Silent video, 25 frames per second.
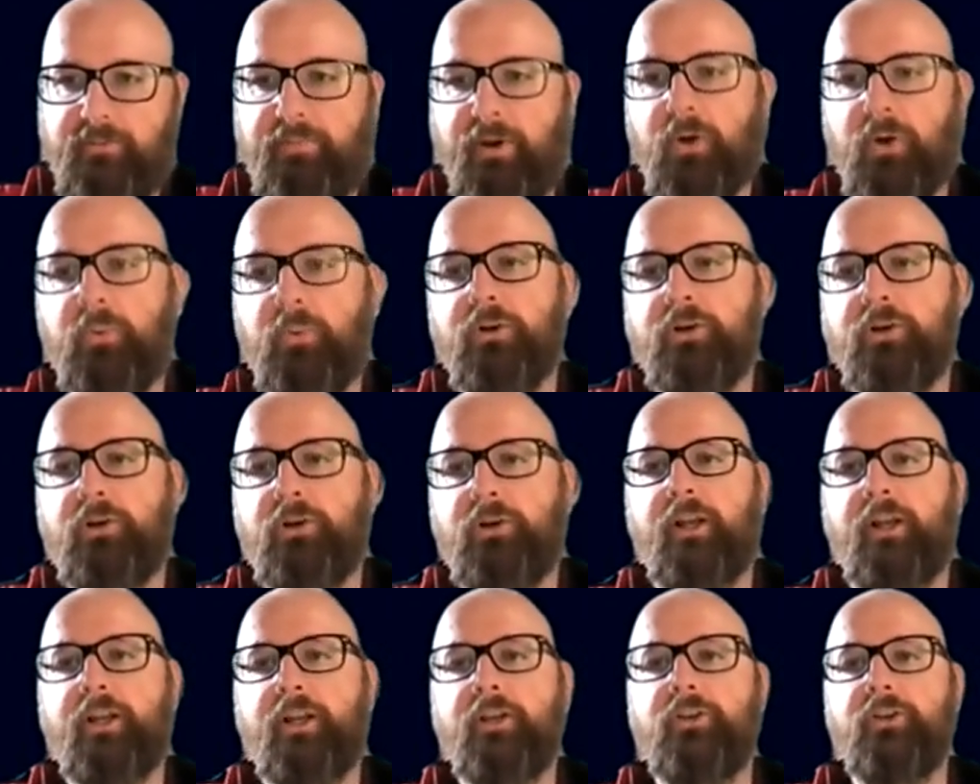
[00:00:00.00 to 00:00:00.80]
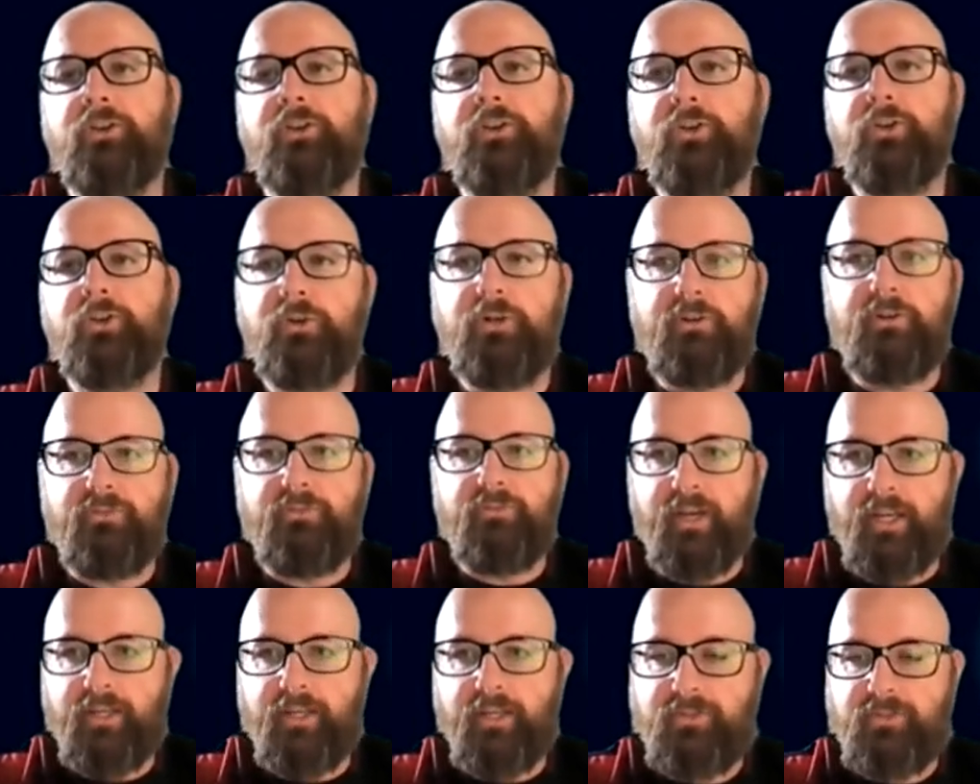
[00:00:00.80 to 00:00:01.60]
but we'll create a new
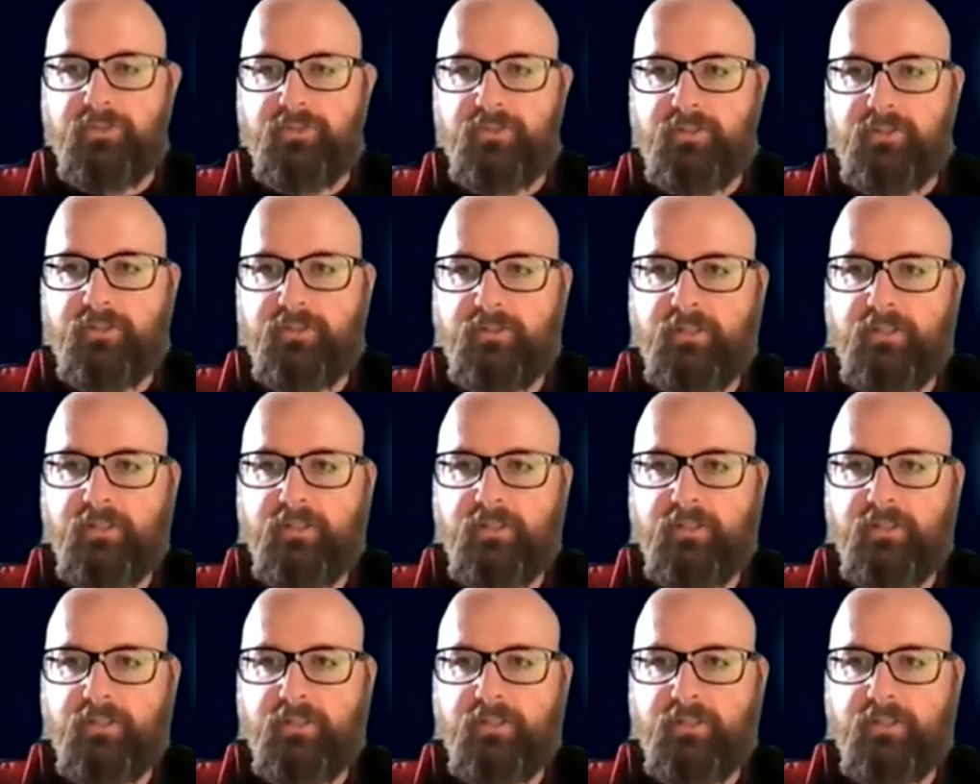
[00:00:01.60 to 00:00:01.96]
device.